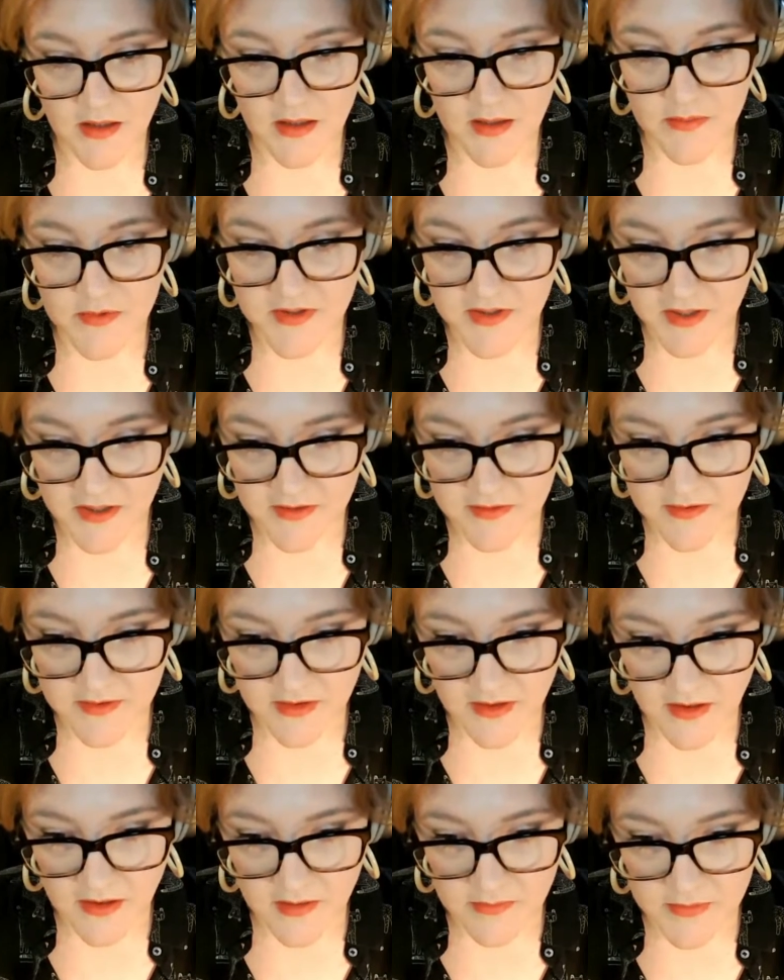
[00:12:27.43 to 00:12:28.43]

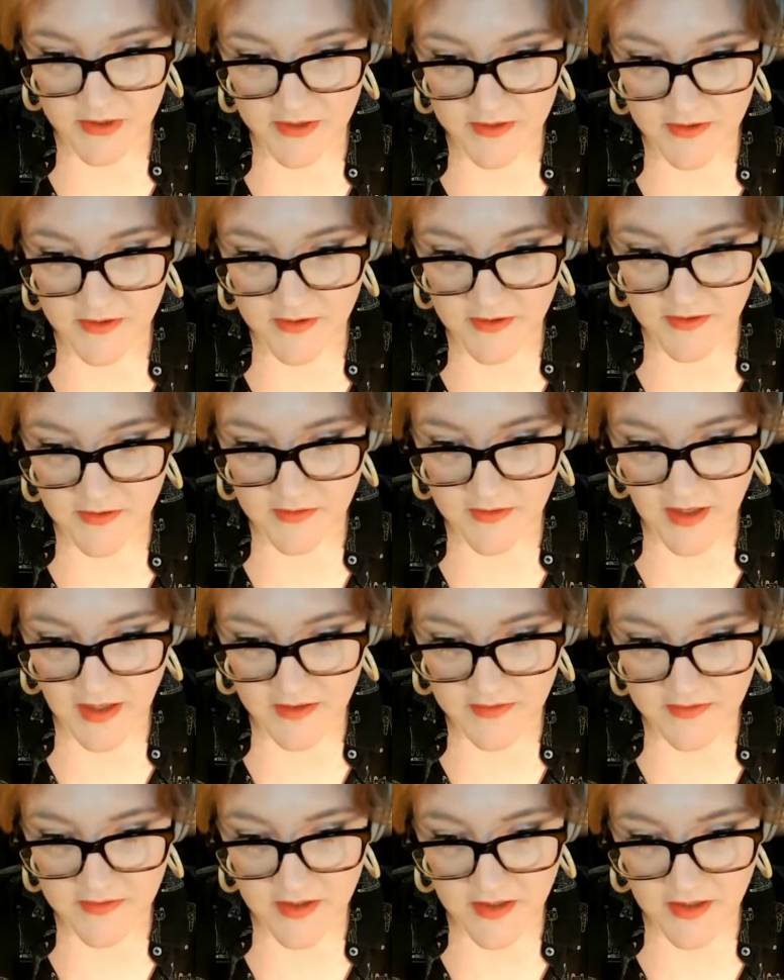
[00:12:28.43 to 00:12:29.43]
Imtiaz Ahmed is
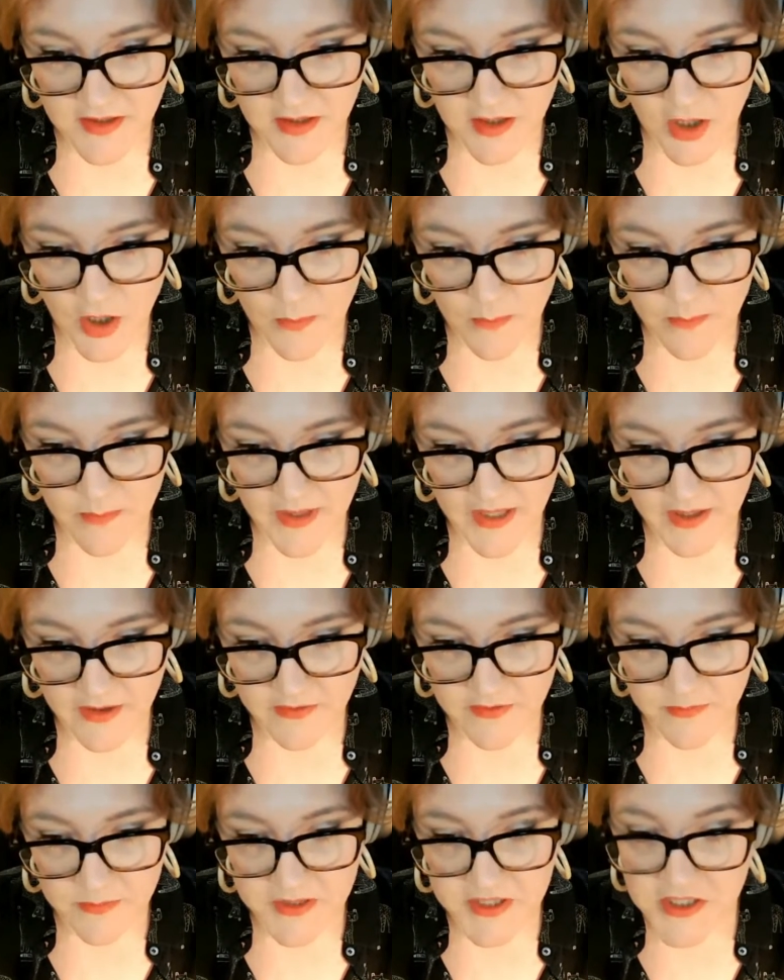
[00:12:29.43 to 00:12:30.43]
asking
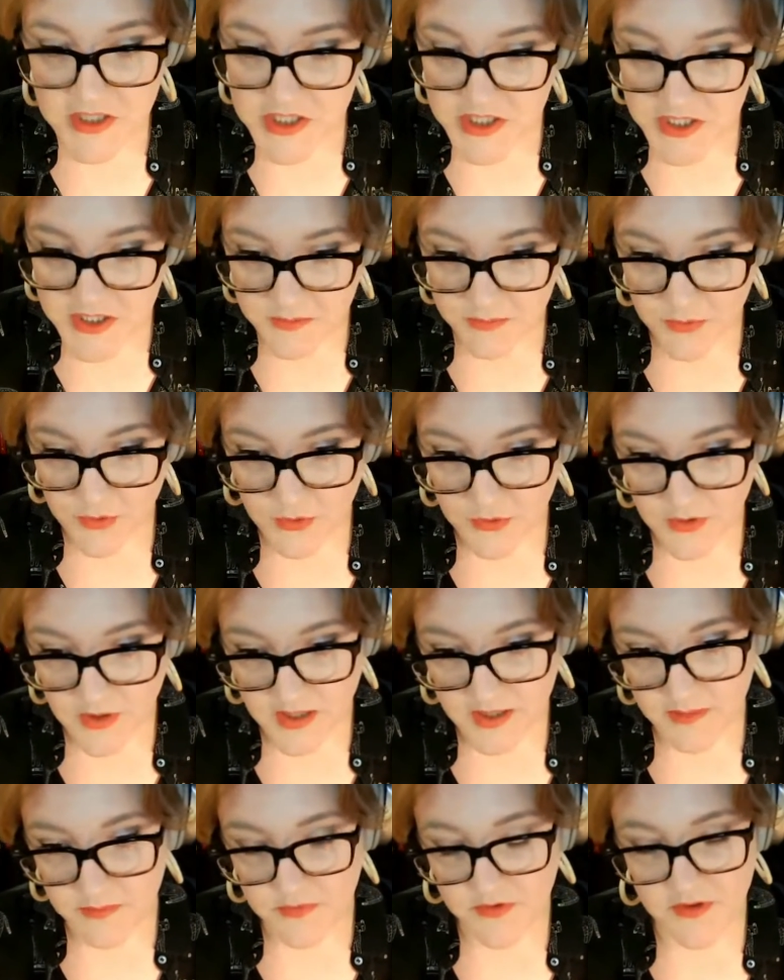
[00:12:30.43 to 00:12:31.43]
about PhD
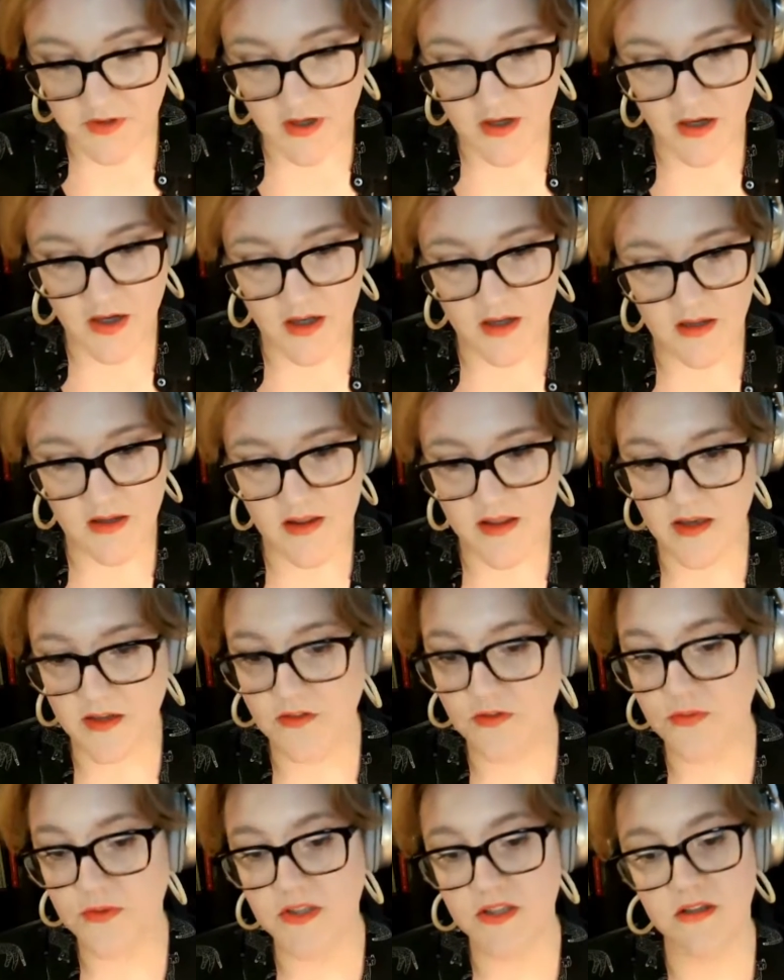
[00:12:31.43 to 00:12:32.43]
programs.
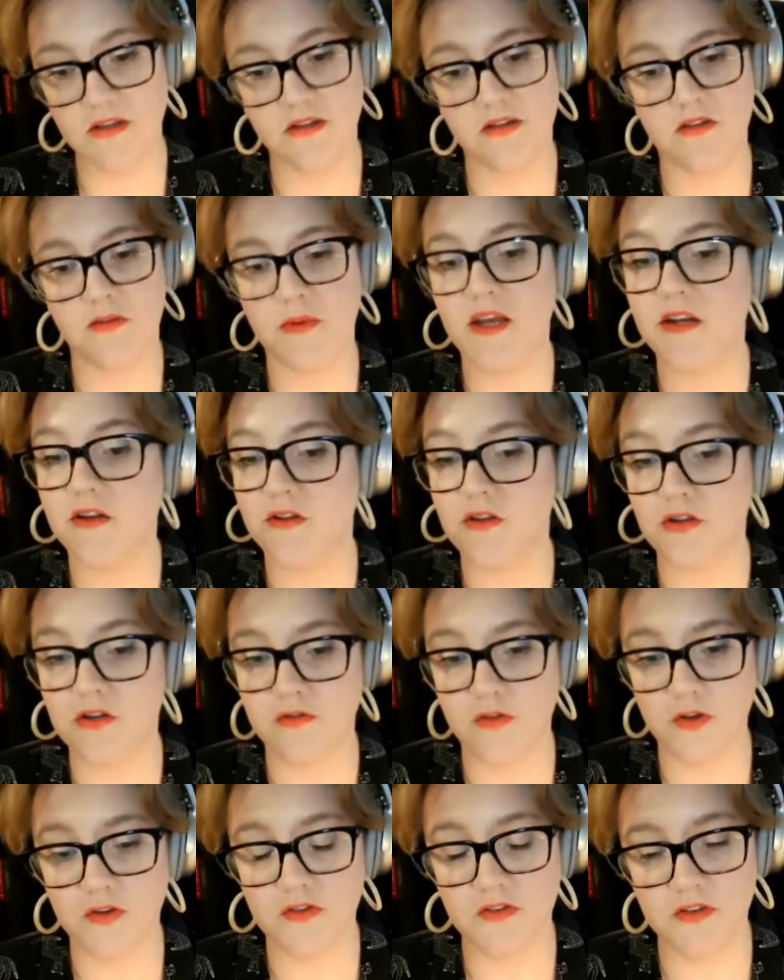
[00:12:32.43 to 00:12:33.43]
That's really going to depend on
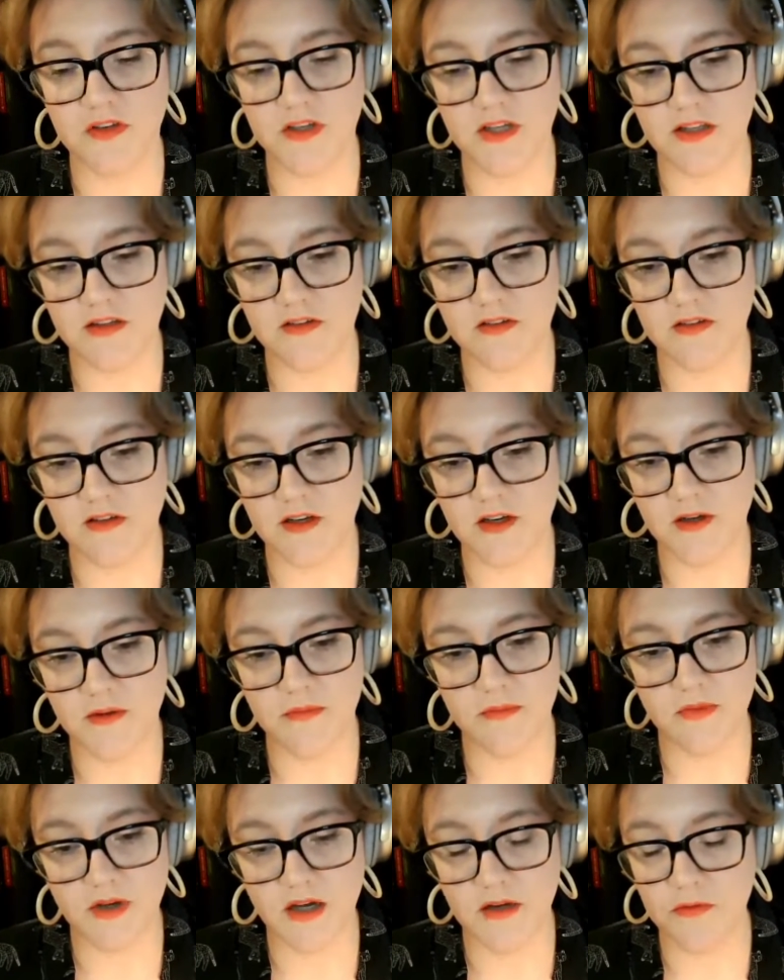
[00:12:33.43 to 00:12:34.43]
universities.
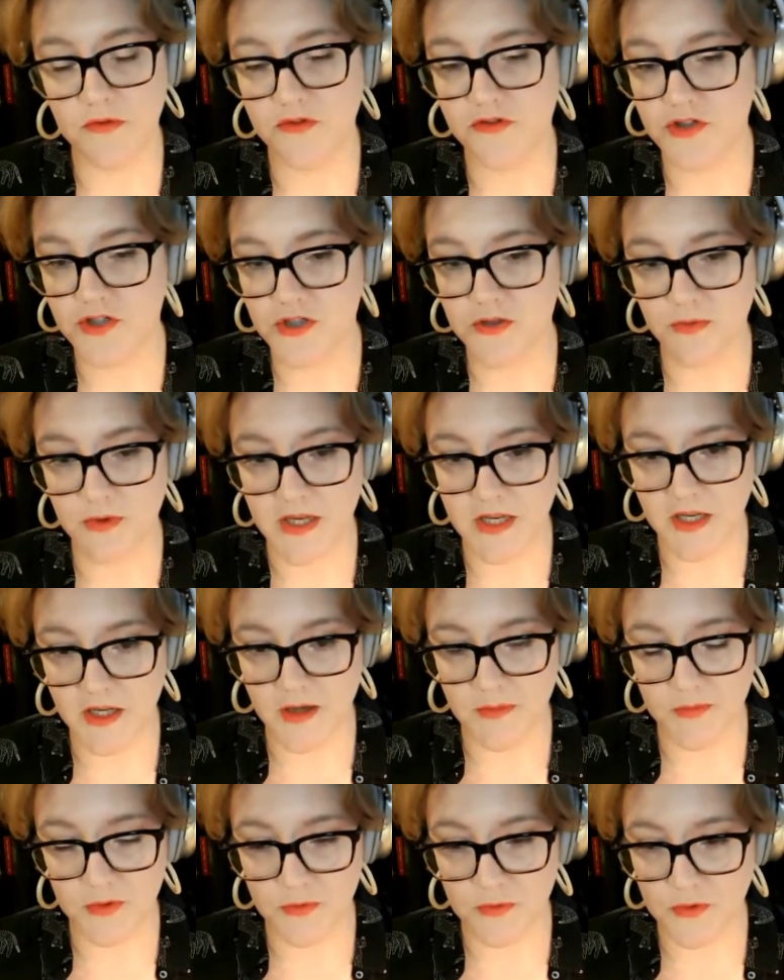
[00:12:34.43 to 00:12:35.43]
I was just reading
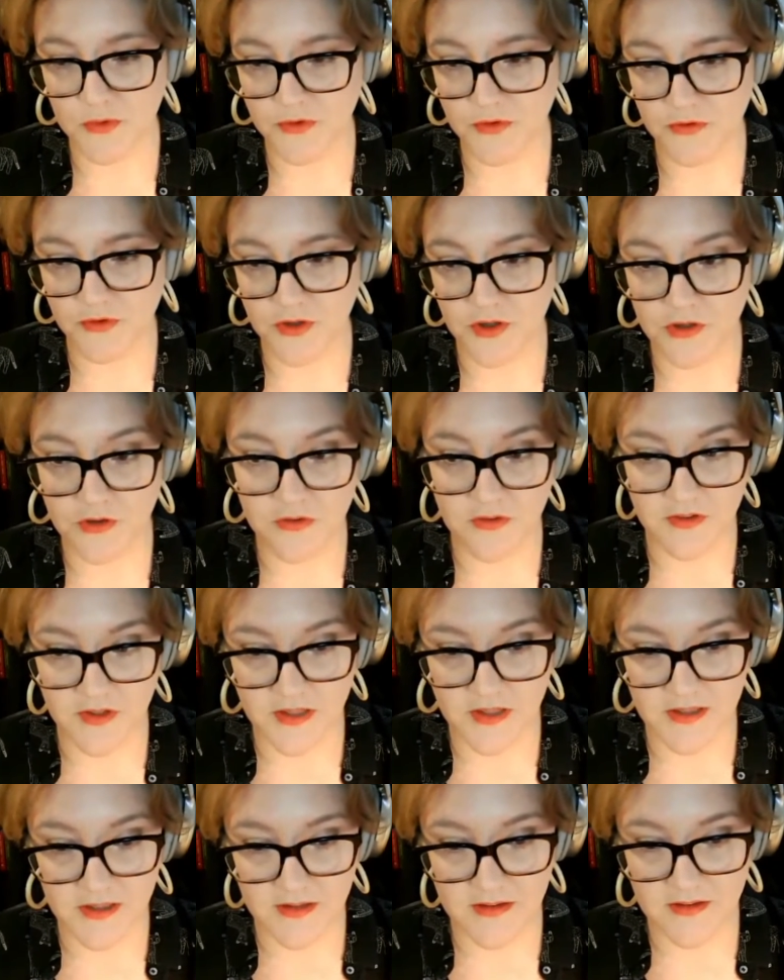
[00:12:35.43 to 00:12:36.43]
up the rules for New
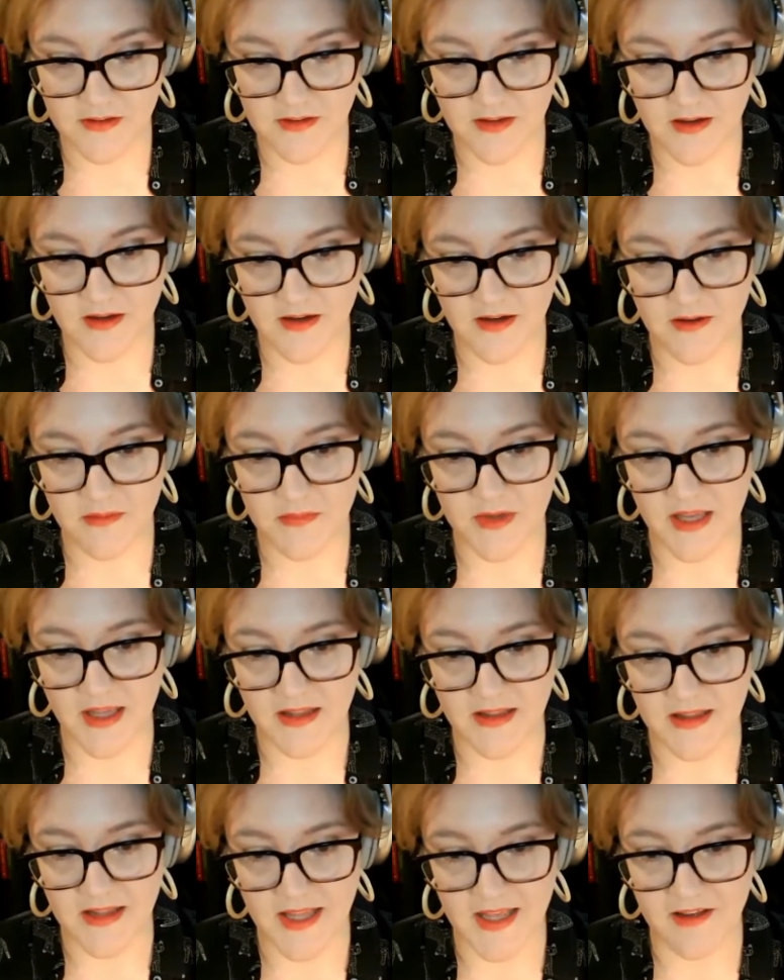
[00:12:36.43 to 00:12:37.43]
Zealand,
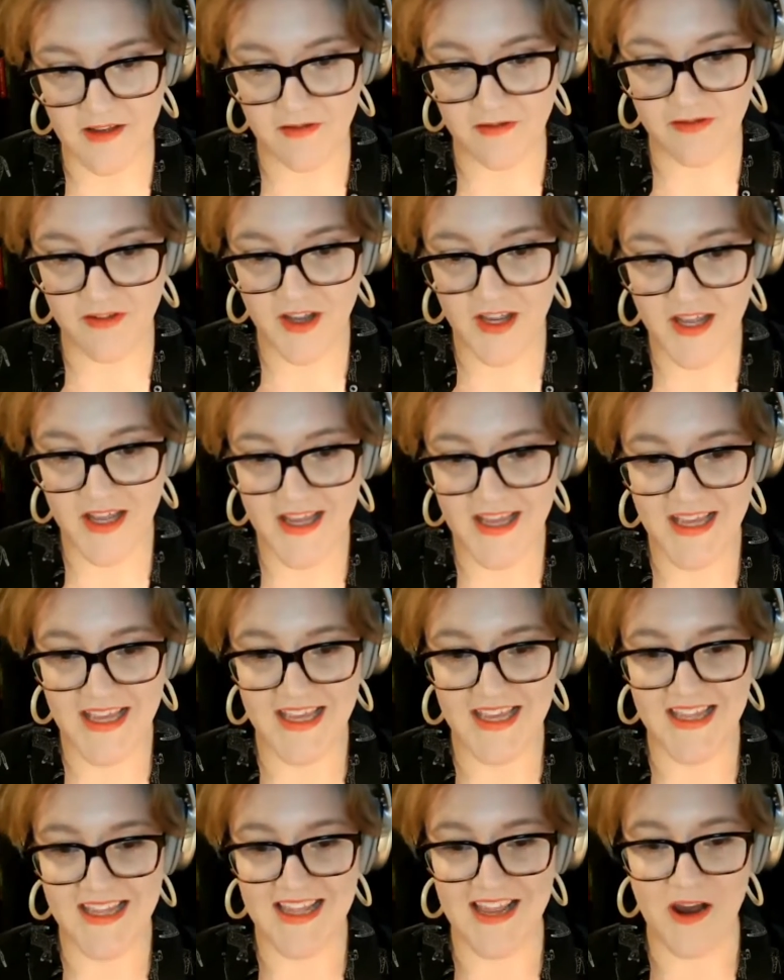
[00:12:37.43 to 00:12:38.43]
and they've
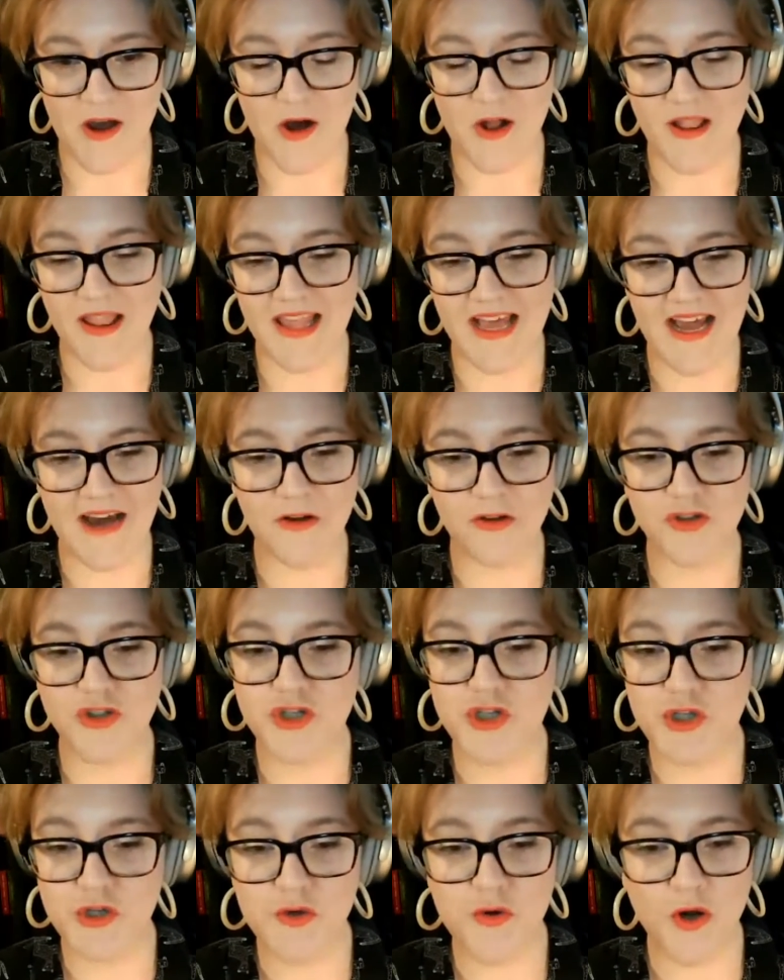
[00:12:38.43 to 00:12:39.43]
allowed
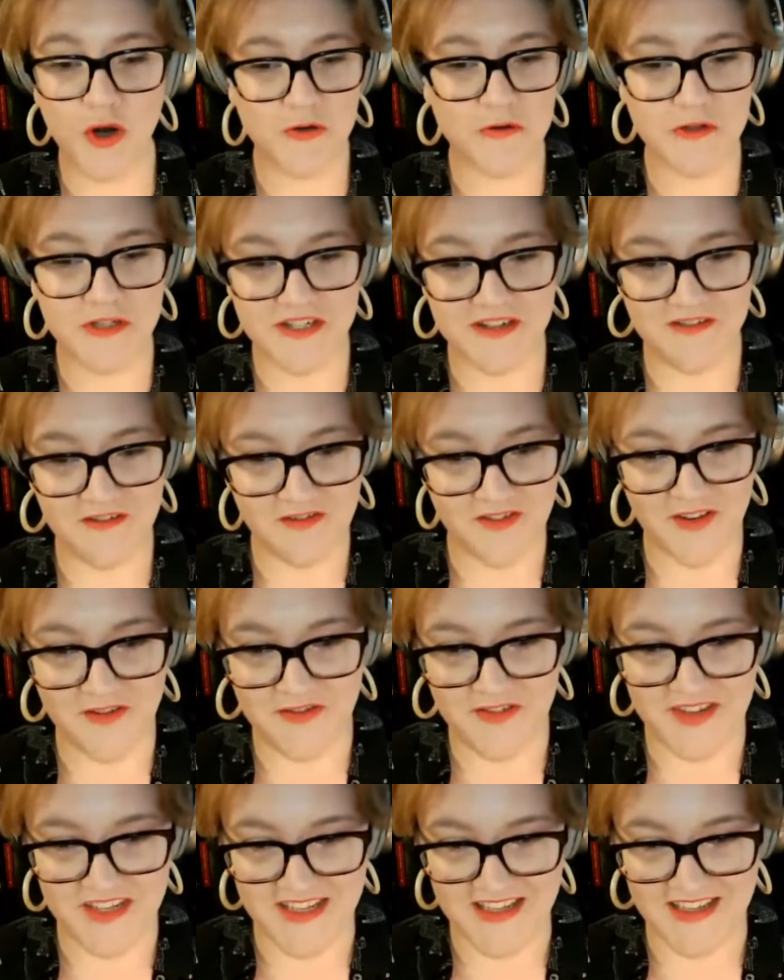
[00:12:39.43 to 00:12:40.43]

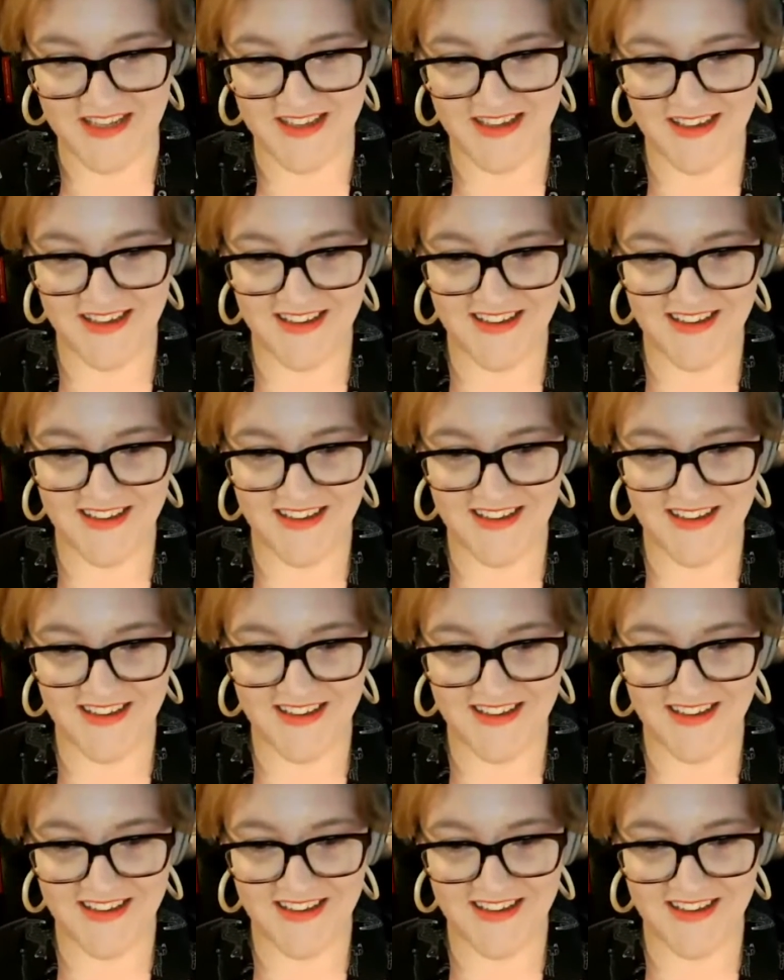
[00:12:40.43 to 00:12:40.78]
250